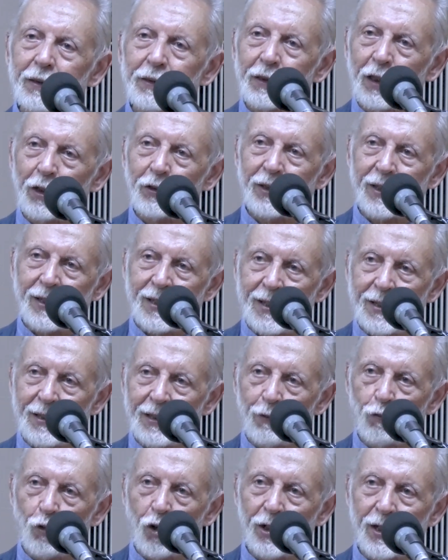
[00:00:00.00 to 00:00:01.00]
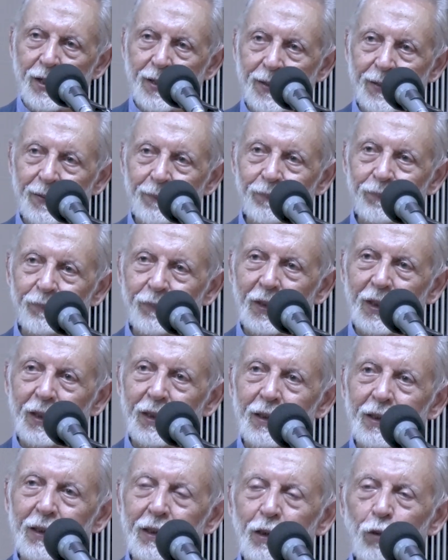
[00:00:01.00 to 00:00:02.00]
Now, this is the voice
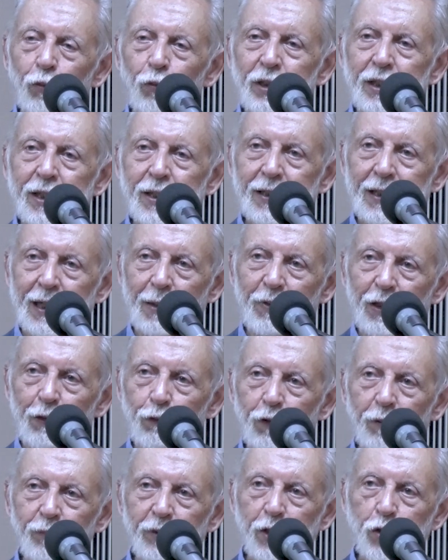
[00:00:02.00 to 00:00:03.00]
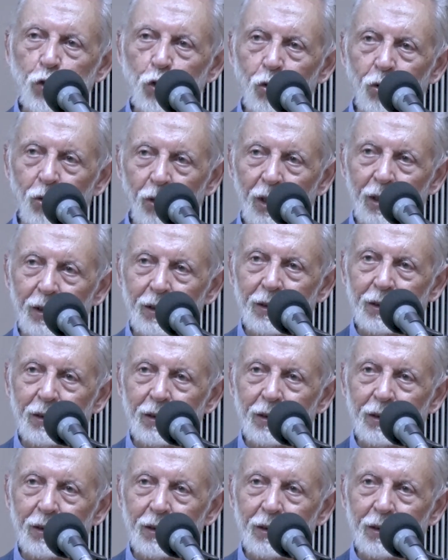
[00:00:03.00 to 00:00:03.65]
which is coming from the soul,